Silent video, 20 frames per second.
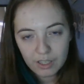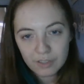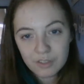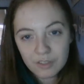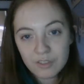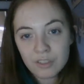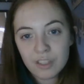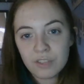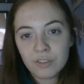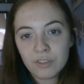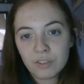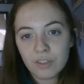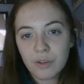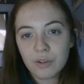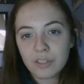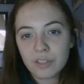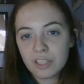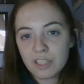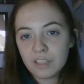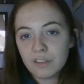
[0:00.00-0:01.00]
and they're not
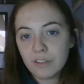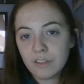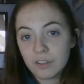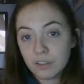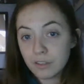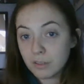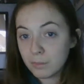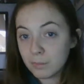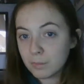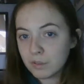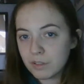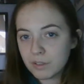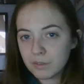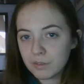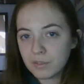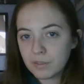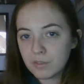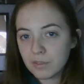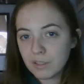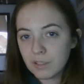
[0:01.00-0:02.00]
going, here are the
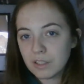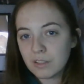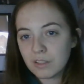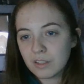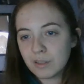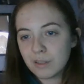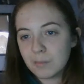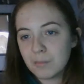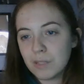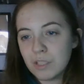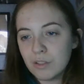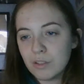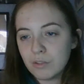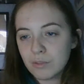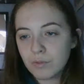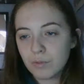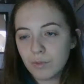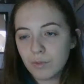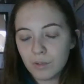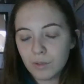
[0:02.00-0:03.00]
specific things it can be
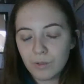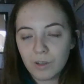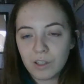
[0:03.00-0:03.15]
used for.